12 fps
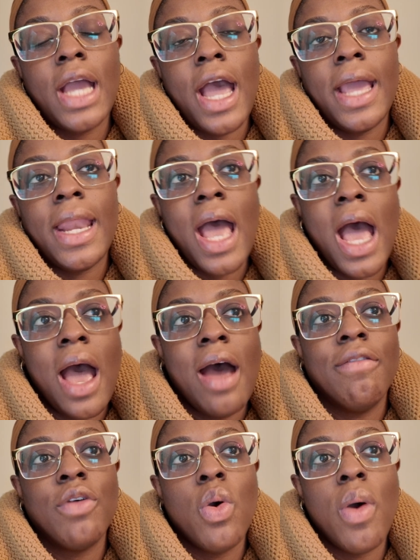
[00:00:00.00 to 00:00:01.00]
I'd
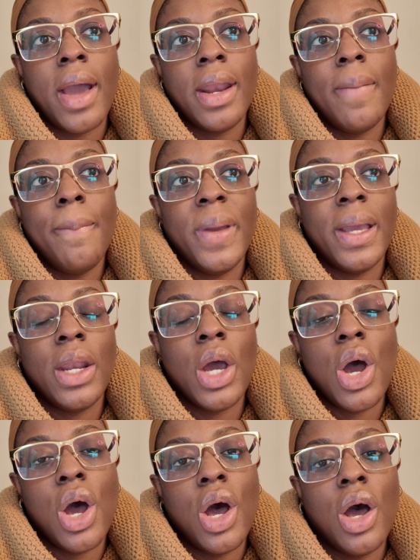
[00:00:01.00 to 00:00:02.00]
have quite a bit
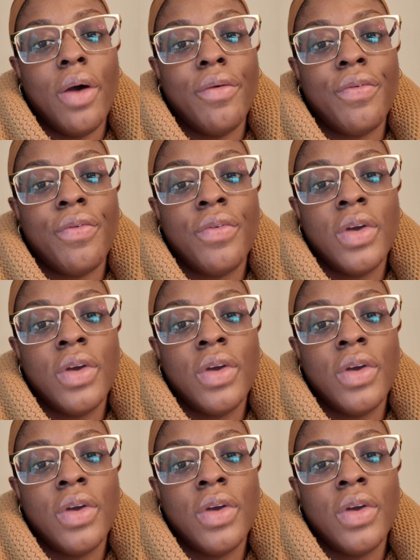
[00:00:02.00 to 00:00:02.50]
of